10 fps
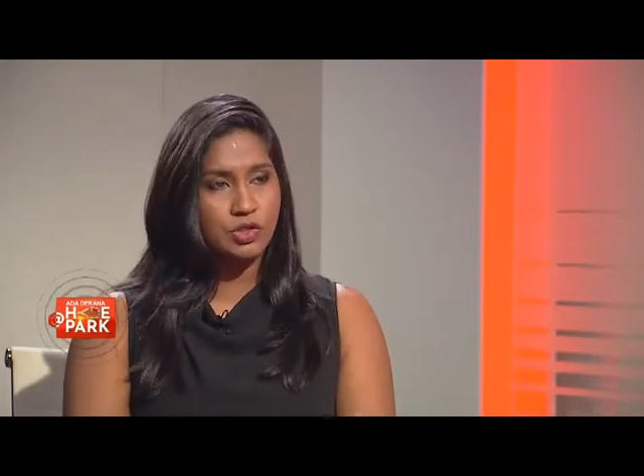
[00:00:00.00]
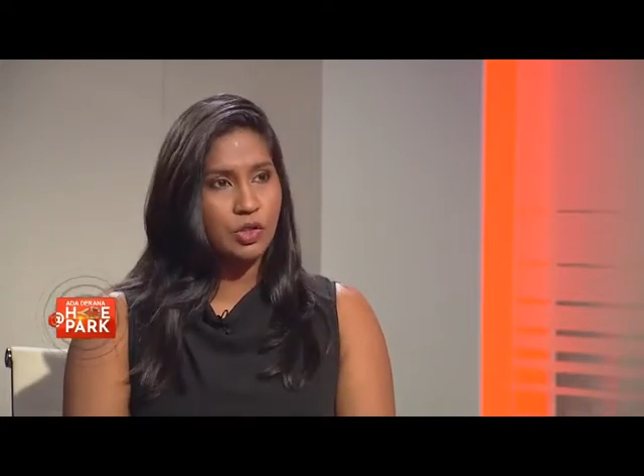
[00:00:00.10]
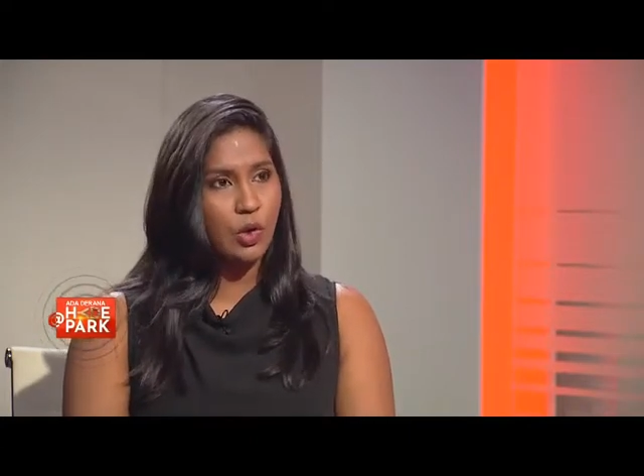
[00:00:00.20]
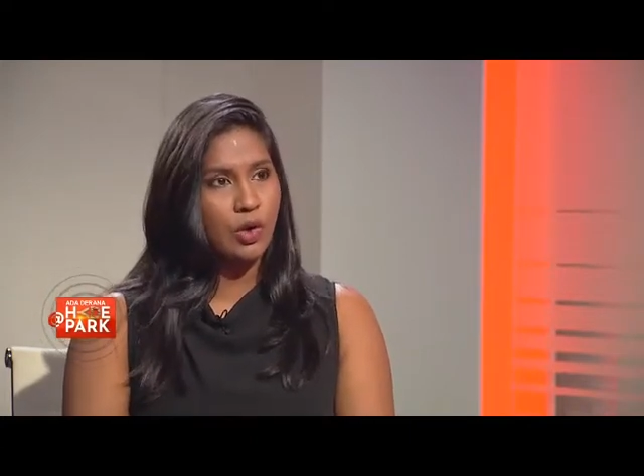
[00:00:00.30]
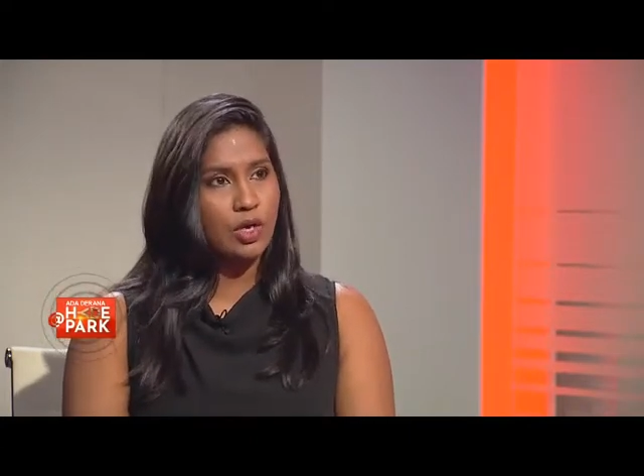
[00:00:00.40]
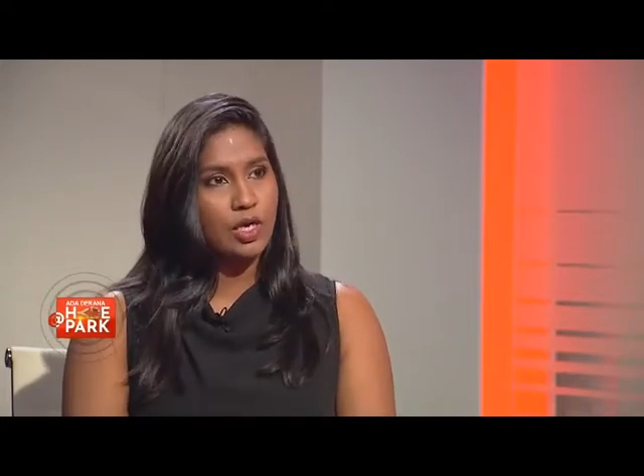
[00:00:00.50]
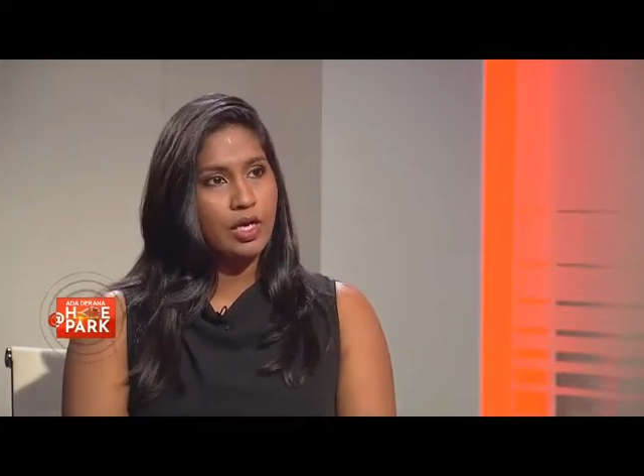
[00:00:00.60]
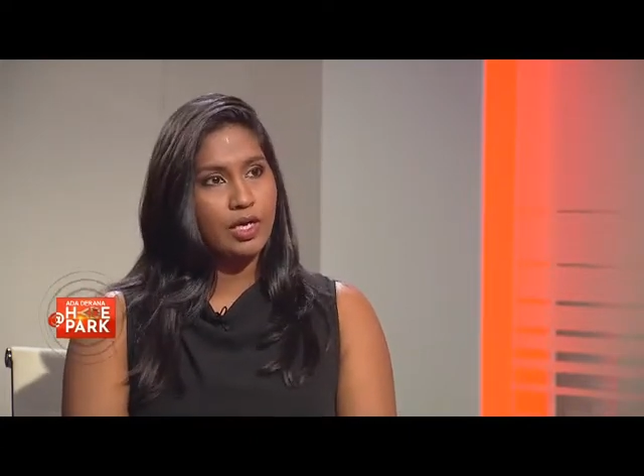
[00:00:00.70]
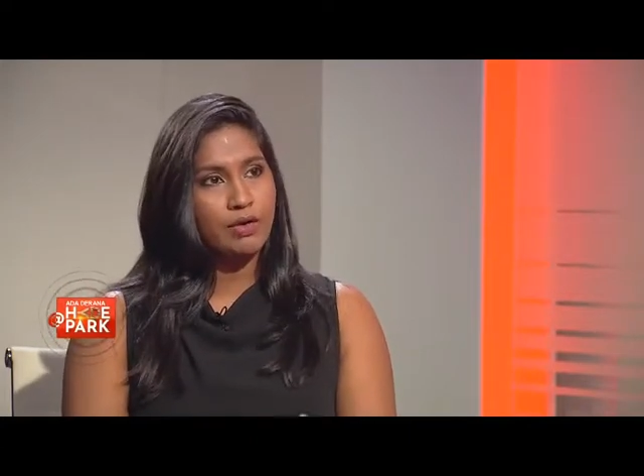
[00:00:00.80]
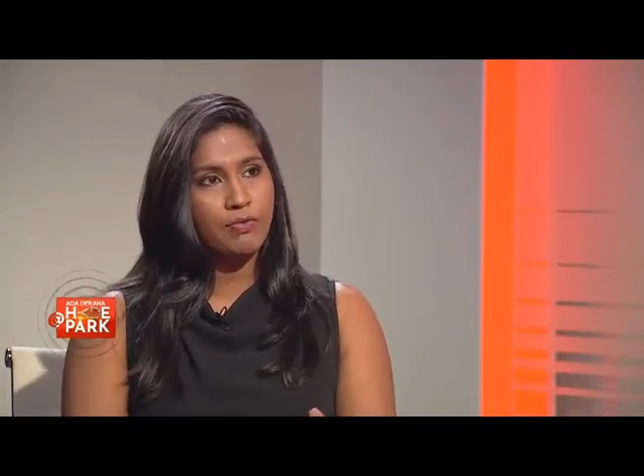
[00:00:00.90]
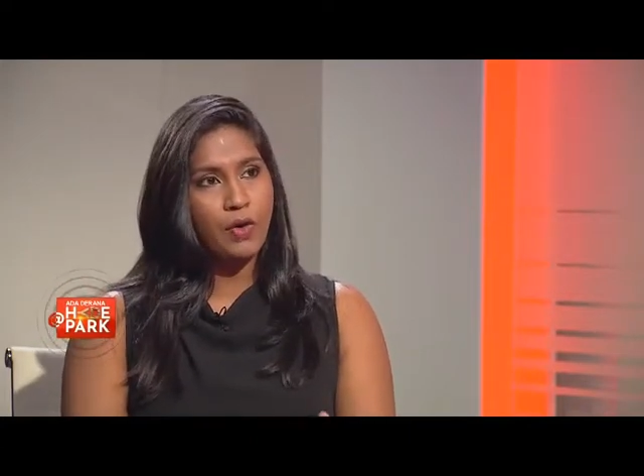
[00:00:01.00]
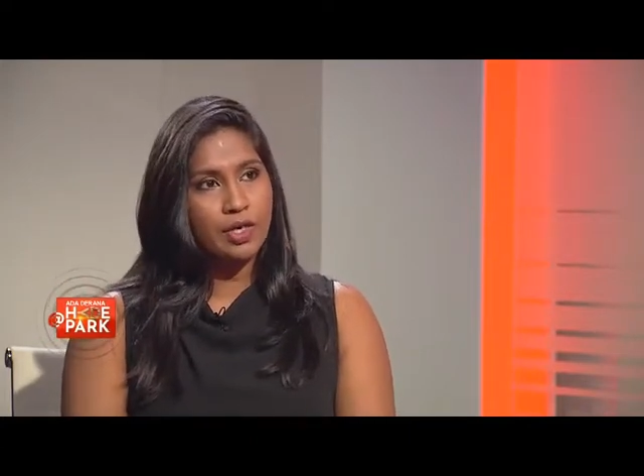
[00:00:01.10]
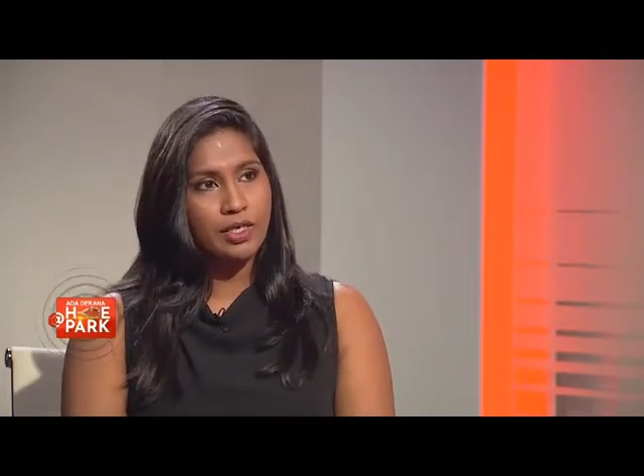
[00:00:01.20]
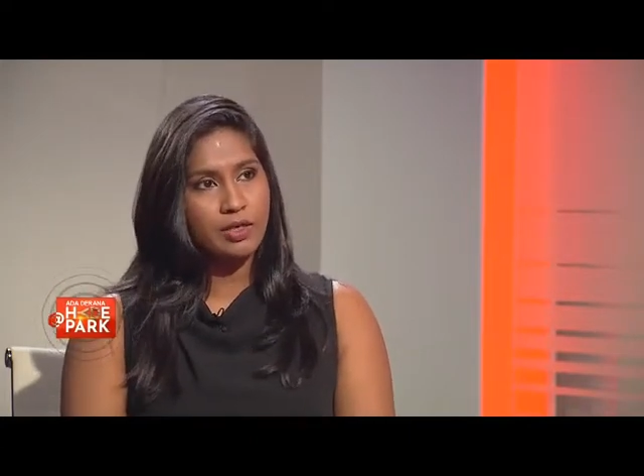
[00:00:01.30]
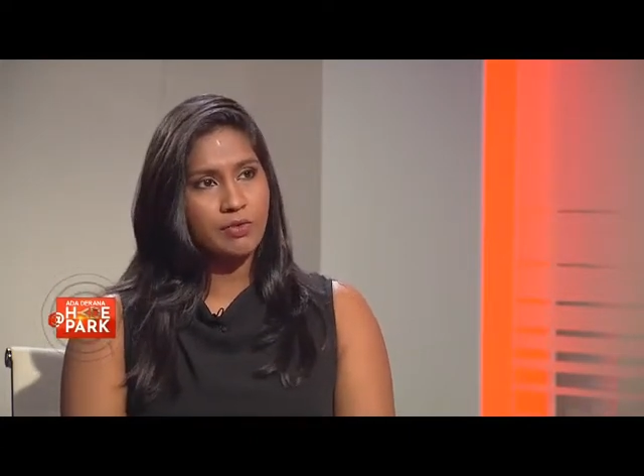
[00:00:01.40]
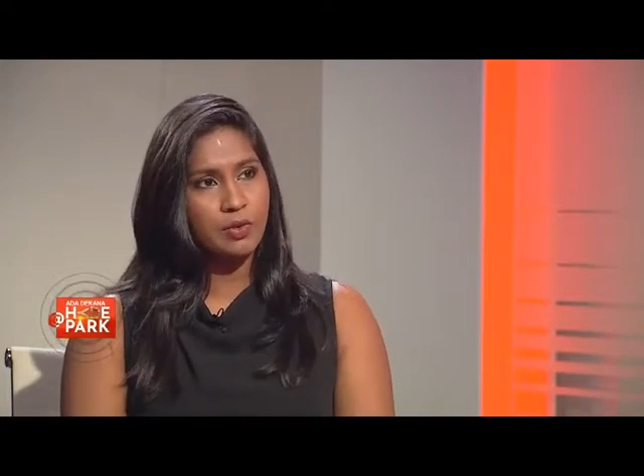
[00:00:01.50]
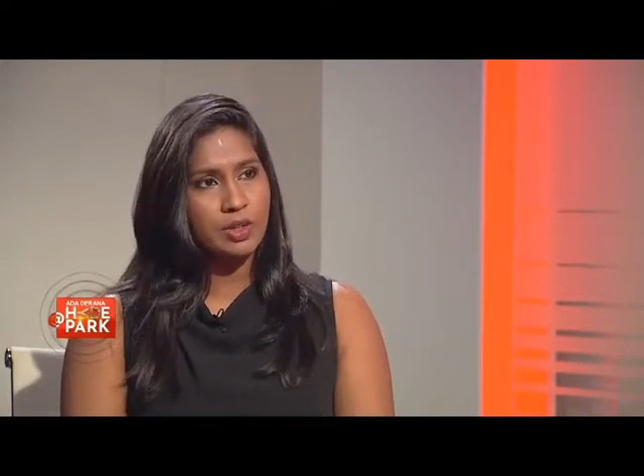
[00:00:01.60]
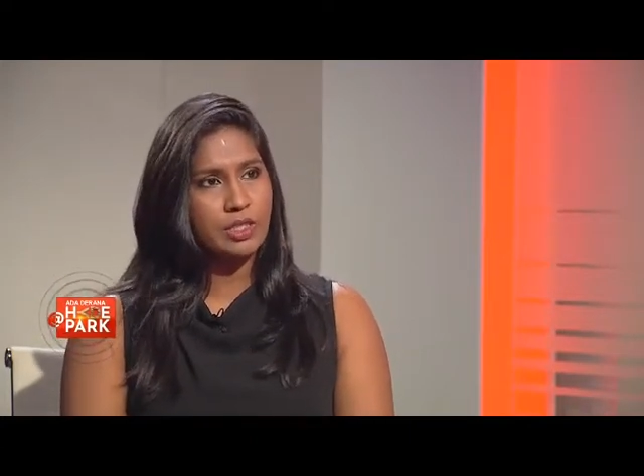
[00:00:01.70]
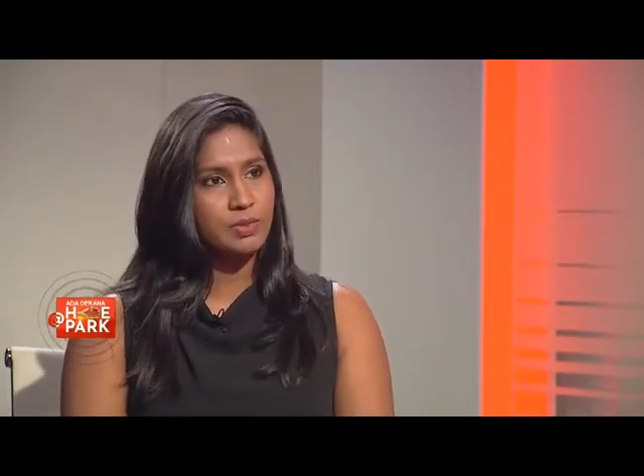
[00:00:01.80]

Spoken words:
saw foreign influence.